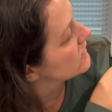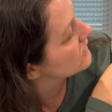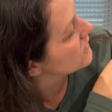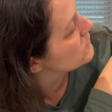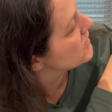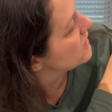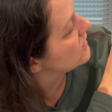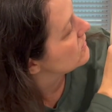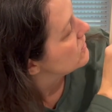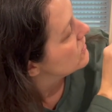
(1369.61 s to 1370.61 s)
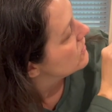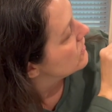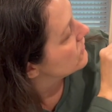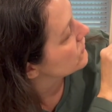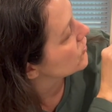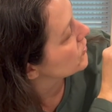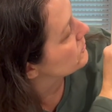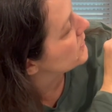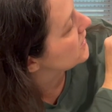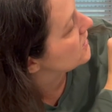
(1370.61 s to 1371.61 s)
The lemon,
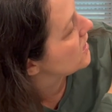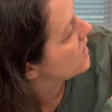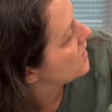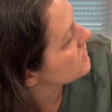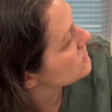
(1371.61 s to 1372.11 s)
verbena,